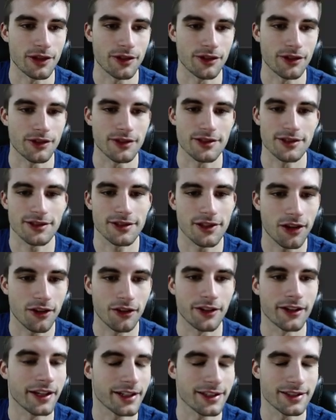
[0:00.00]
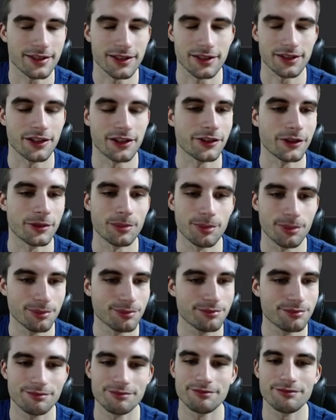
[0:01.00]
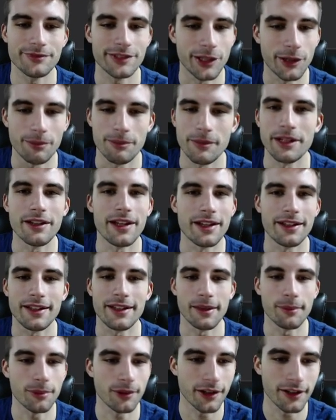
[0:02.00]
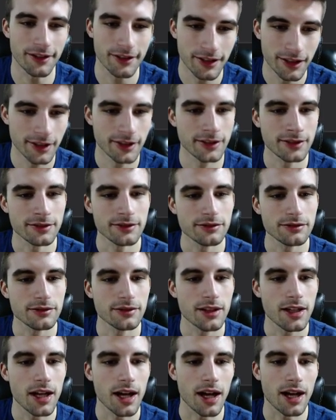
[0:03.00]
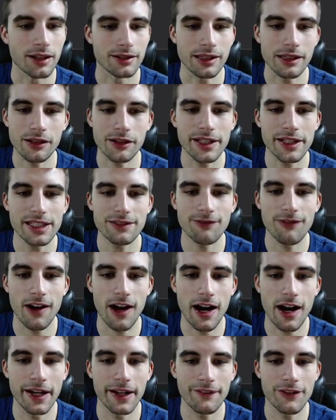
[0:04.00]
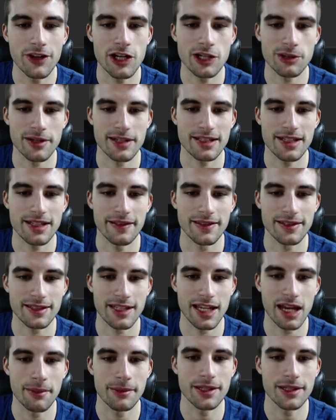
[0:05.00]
a good, solid 8,600, you know, mid-8K play. Lillard, he's fine if you just want to stay in this game. It